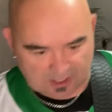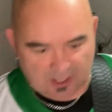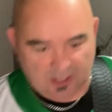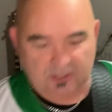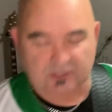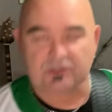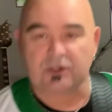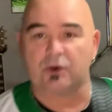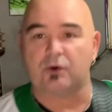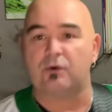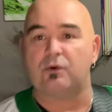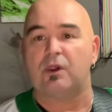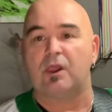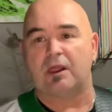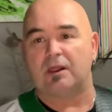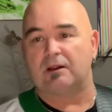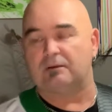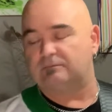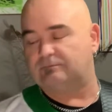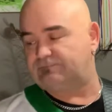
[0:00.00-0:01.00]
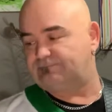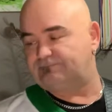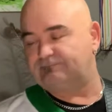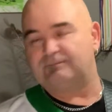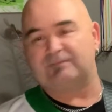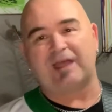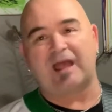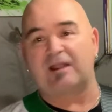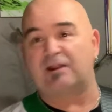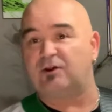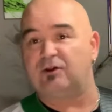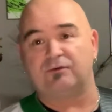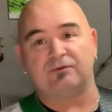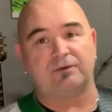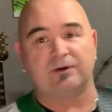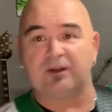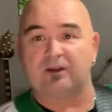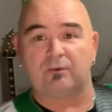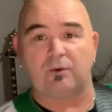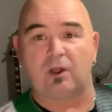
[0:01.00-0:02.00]
So that could
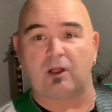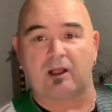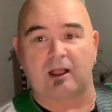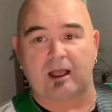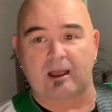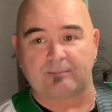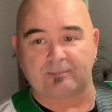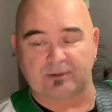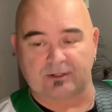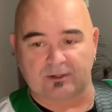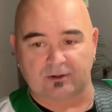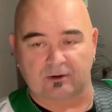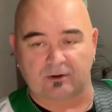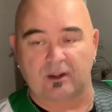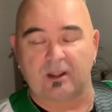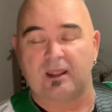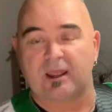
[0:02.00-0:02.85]
very well happen here.